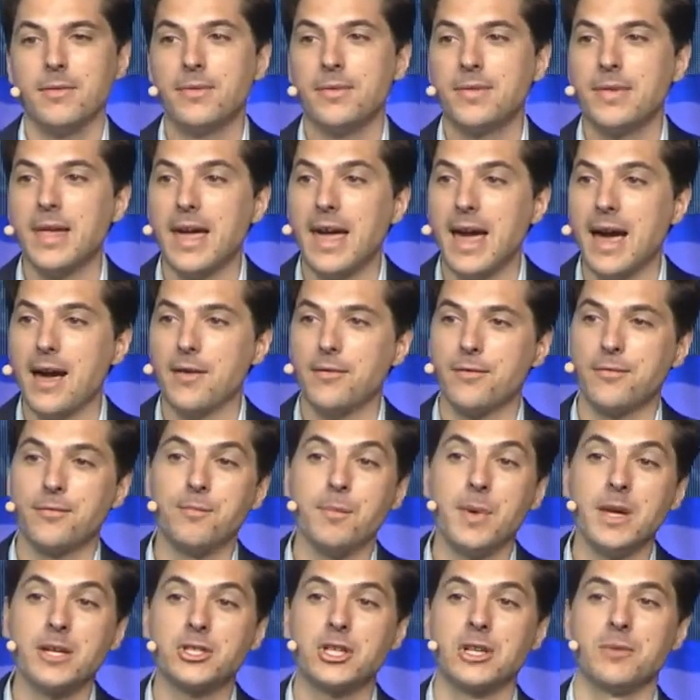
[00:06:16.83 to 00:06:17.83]
they have
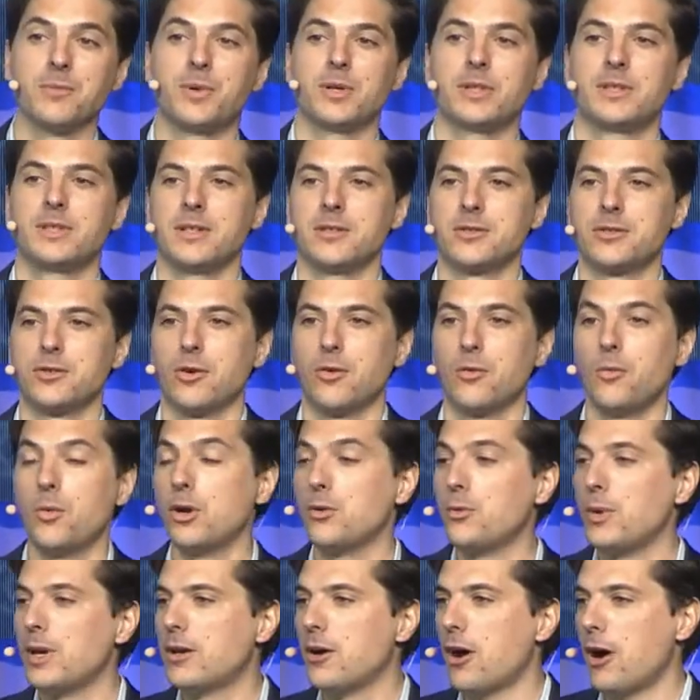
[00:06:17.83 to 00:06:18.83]
mission potential.
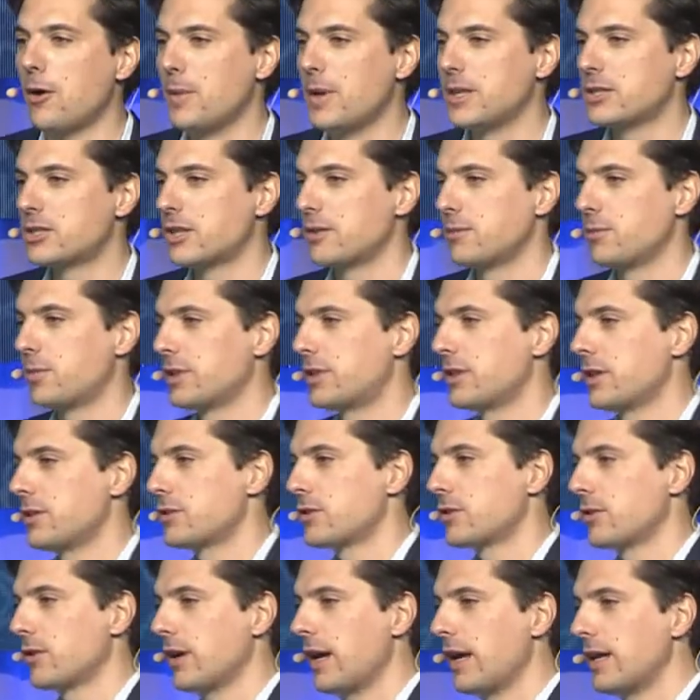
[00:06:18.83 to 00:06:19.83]
What do we call mission
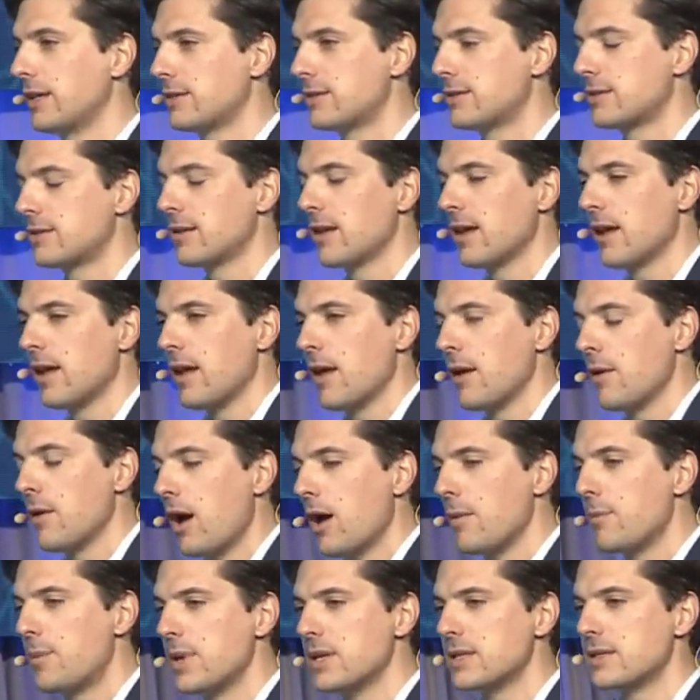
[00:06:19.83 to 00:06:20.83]
potential? It's
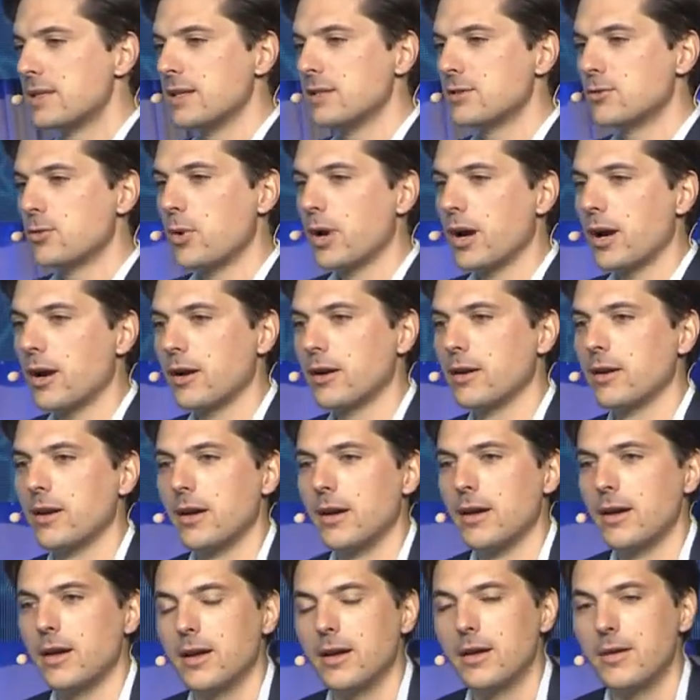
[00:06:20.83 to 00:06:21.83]
a business where
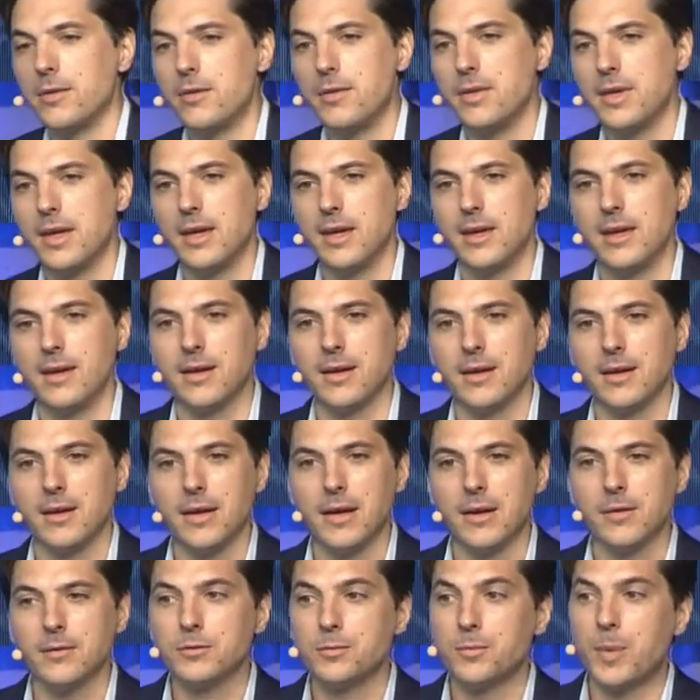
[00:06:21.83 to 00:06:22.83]

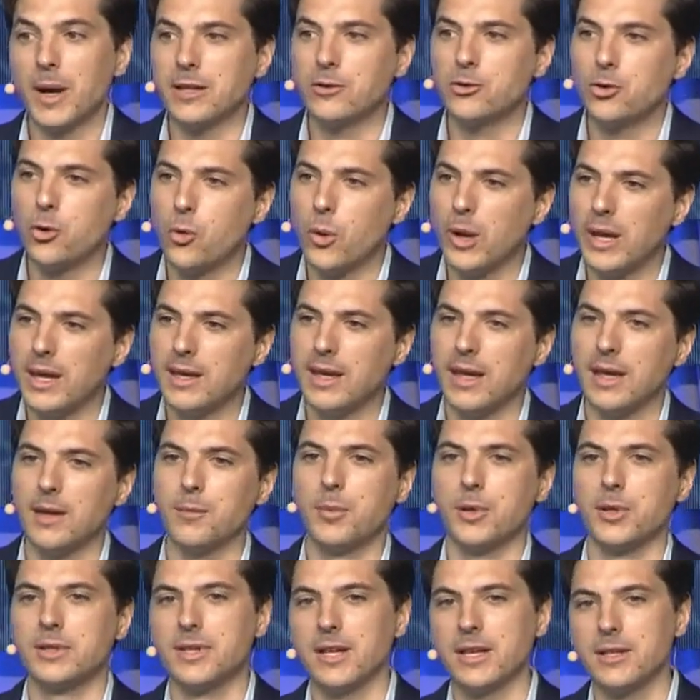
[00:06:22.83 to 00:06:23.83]
by tweaking
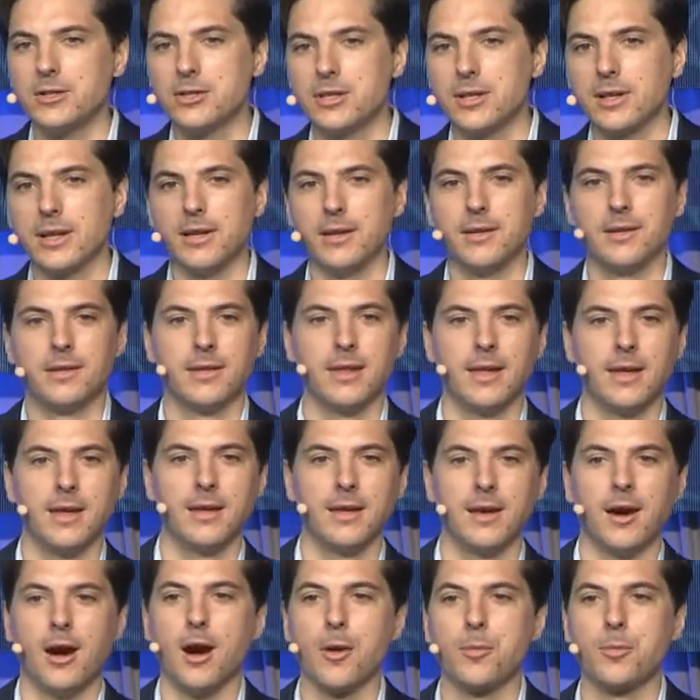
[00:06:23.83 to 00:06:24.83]
potentially
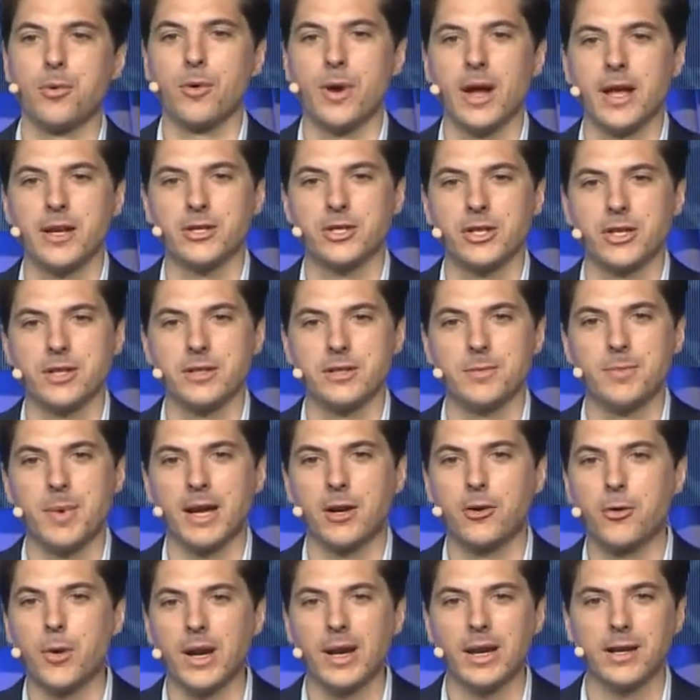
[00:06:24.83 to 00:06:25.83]
the operations, by
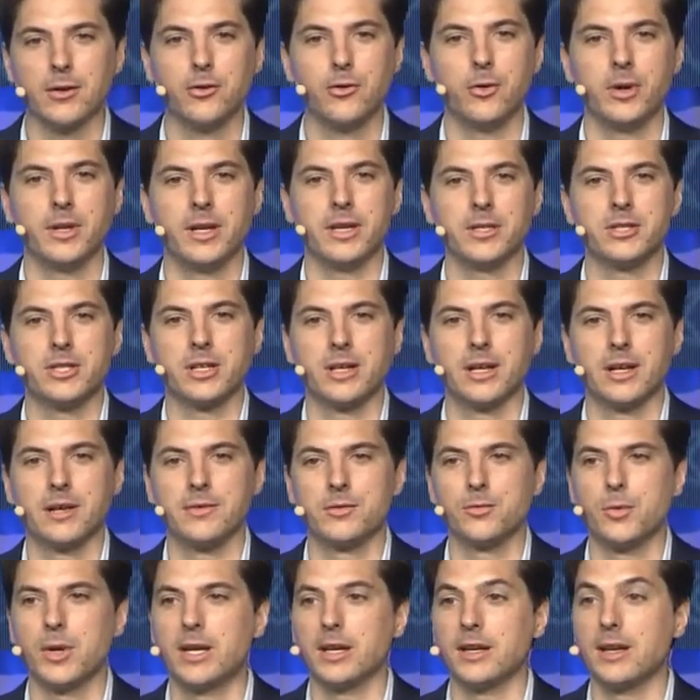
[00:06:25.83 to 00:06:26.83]
creating new
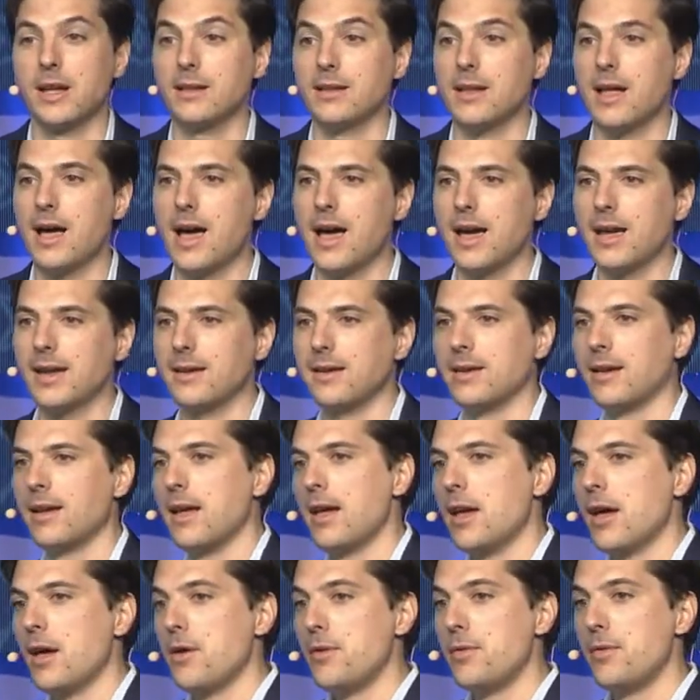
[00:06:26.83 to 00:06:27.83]
initiatives, we can align
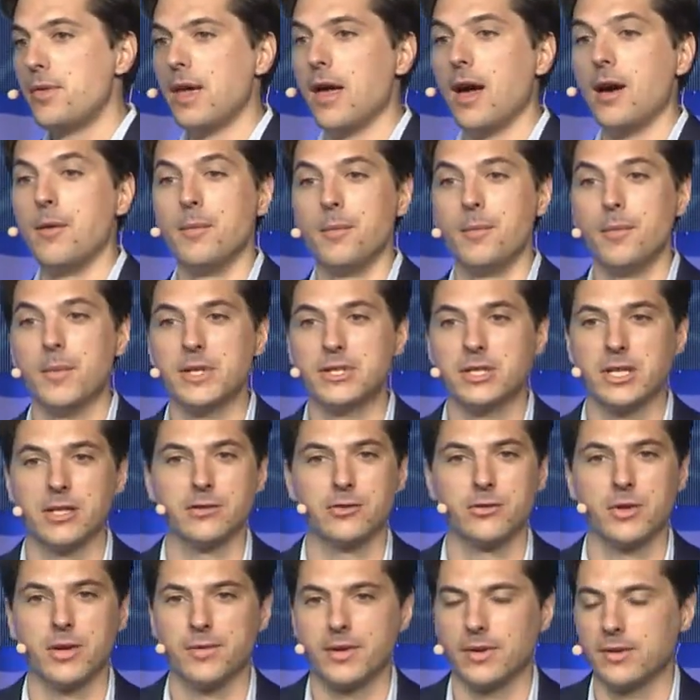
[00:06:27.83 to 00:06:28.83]
the
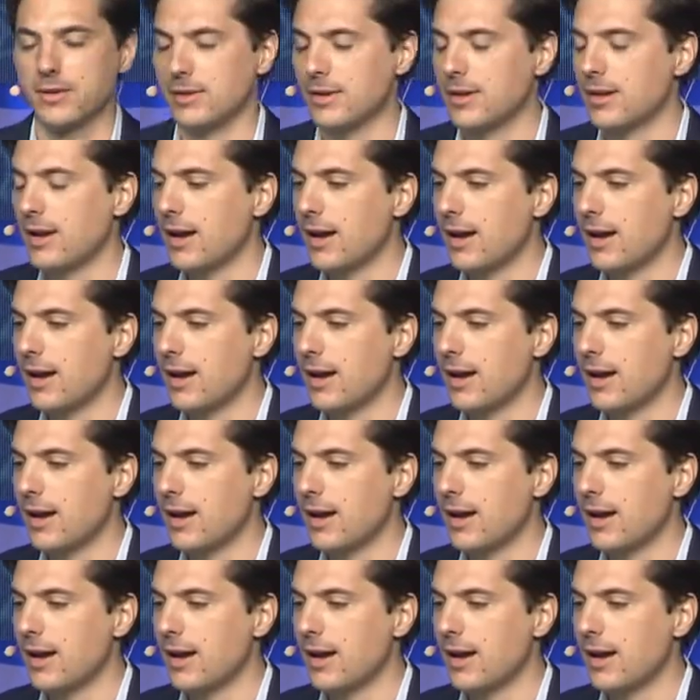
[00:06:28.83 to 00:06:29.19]
mission-driven